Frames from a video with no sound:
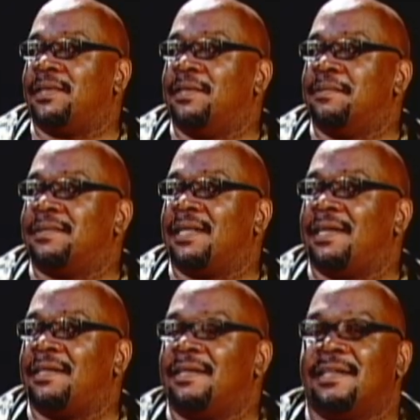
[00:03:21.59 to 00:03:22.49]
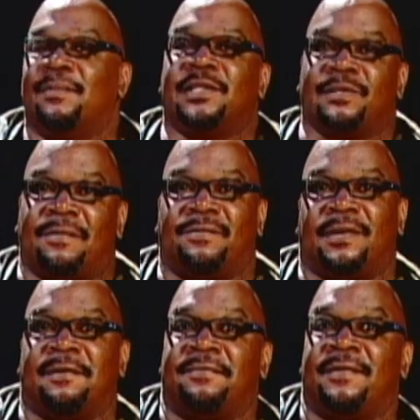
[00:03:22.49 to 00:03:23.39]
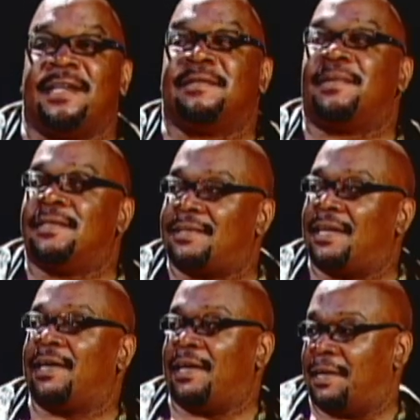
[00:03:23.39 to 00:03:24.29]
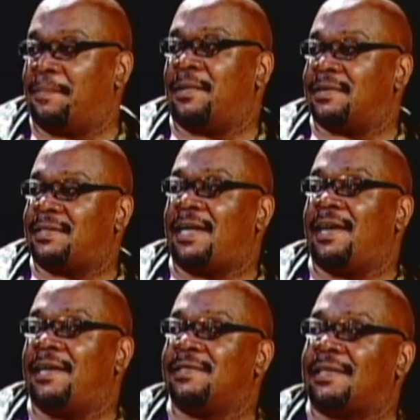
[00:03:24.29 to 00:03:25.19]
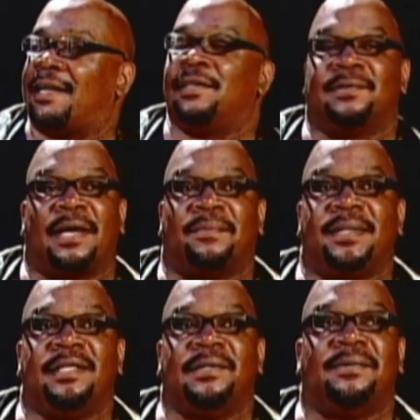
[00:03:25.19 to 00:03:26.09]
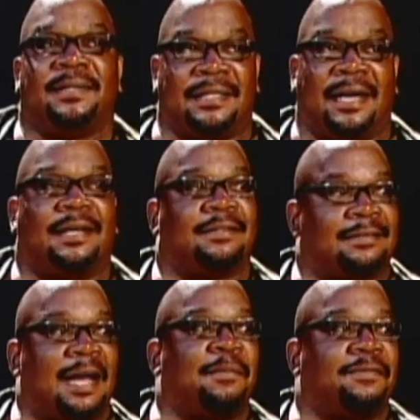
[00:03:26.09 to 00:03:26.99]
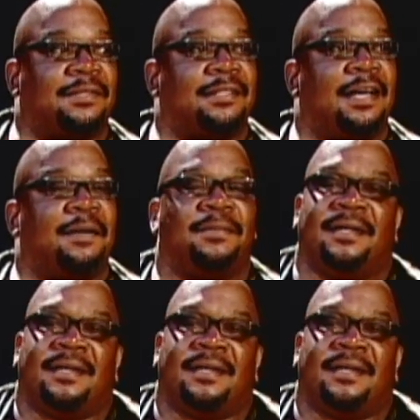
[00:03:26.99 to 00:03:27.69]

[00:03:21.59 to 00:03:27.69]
You know what I'm saying? Exactly. They want to show off in front of their friends, but instead of getting up on stage like like we do and like time after time.